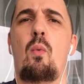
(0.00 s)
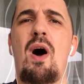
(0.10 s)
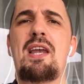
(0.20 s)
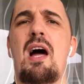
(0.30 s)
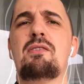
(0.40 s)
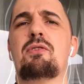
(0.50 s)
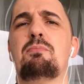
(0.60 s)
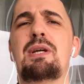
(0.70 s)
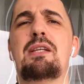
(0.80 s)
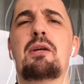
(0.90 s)

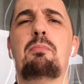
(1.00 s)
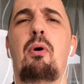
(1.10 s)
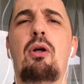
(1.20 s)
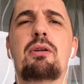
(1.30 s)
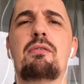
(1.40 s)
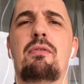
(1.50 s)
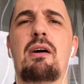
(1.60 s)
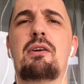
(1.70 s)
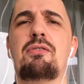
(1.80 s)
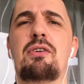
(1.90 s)
100 million
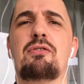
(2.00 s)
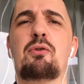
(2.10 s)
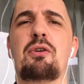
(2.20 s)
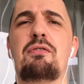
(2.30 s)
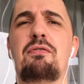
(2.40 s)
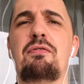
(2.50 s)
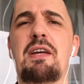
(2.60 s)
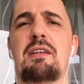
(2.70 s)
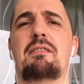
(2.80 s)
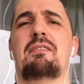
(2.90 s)
polioviruses could
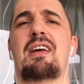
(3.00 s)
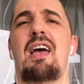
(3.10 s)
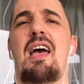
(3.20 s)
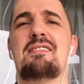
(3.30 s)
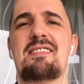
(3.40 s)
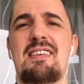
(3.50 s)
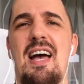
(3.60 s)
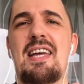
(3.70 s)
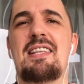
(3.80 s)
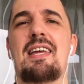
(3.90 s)
fit
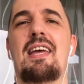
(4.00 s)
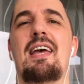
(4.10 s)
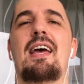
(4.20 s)
side